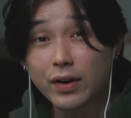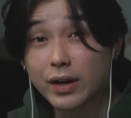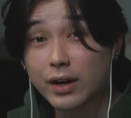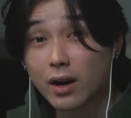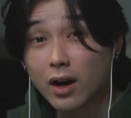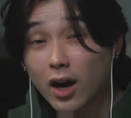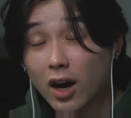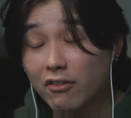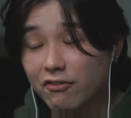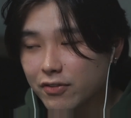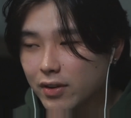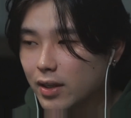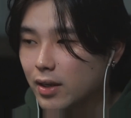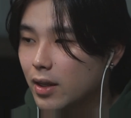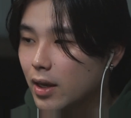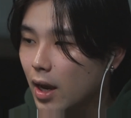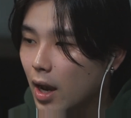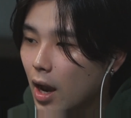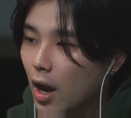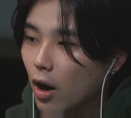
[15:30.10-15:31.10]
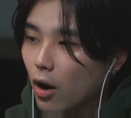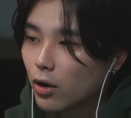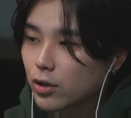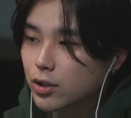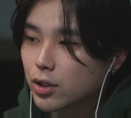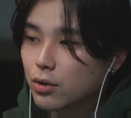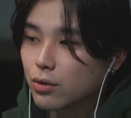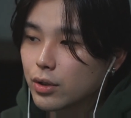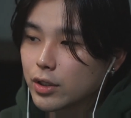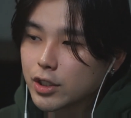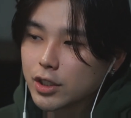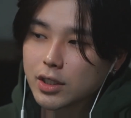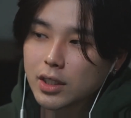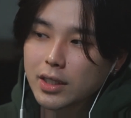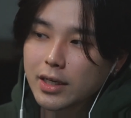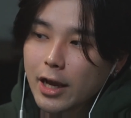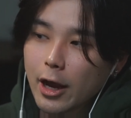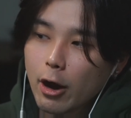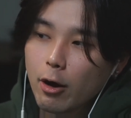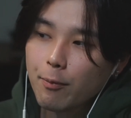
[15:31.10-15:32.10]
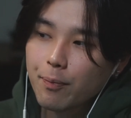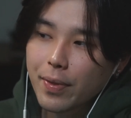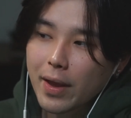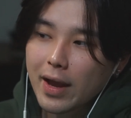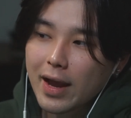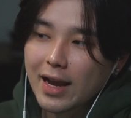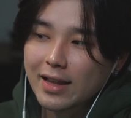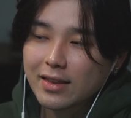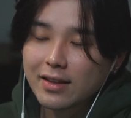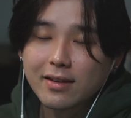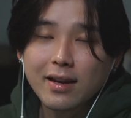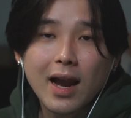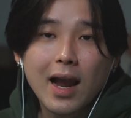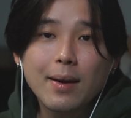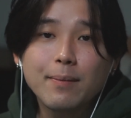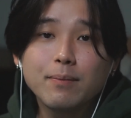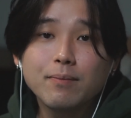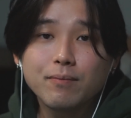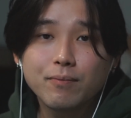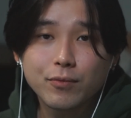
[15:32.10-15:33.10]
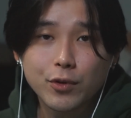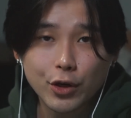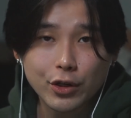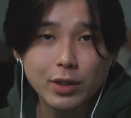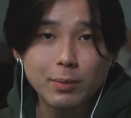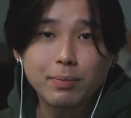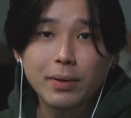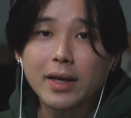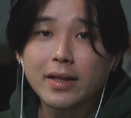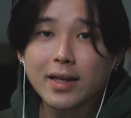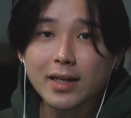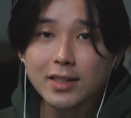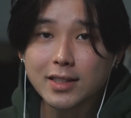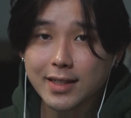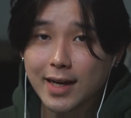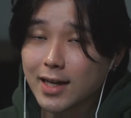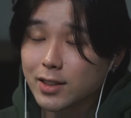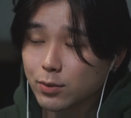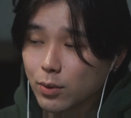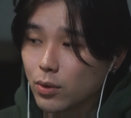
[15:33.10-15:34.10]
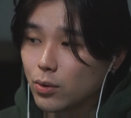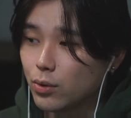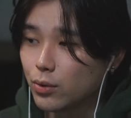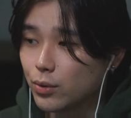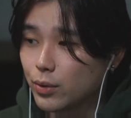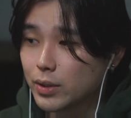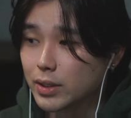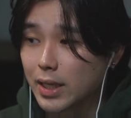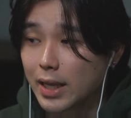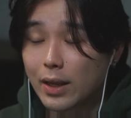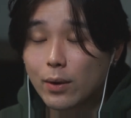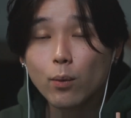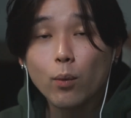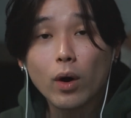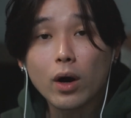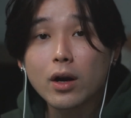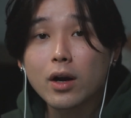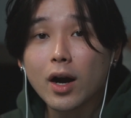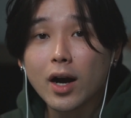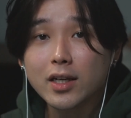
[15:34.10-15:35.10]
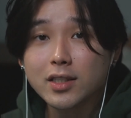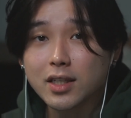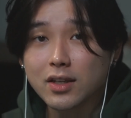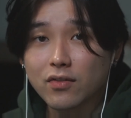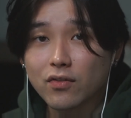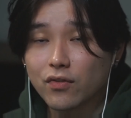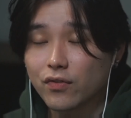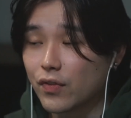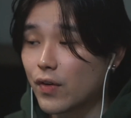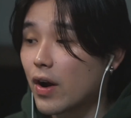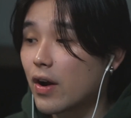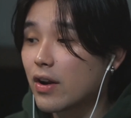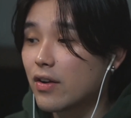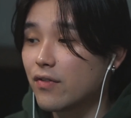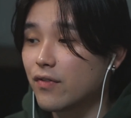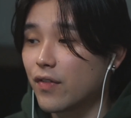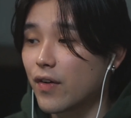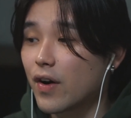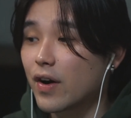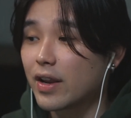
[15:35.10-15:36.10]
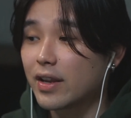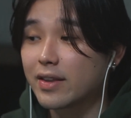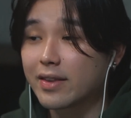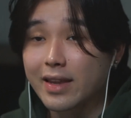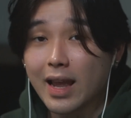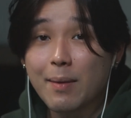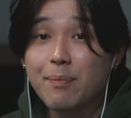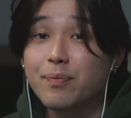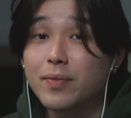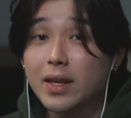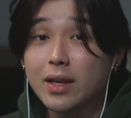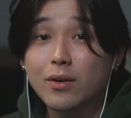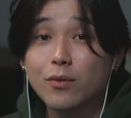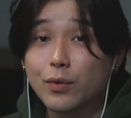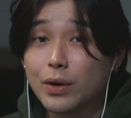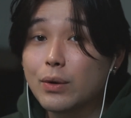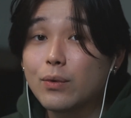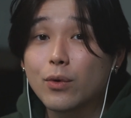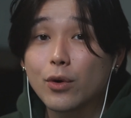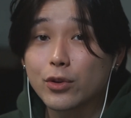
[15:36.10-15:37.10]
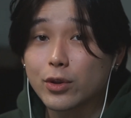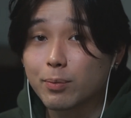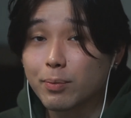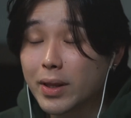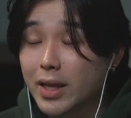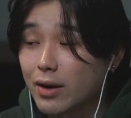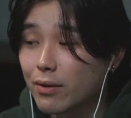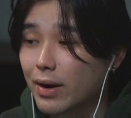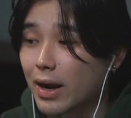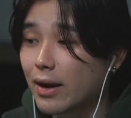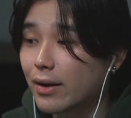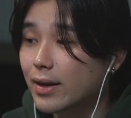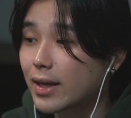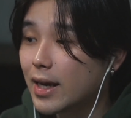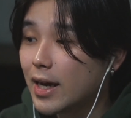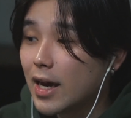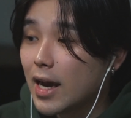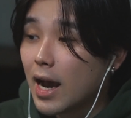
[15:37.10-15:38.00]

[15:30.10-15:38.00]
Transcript: very often. Also, it just didn't help that at the time during the playtest, Yasuo, who was a 1-cost and very tempting reroll to play around,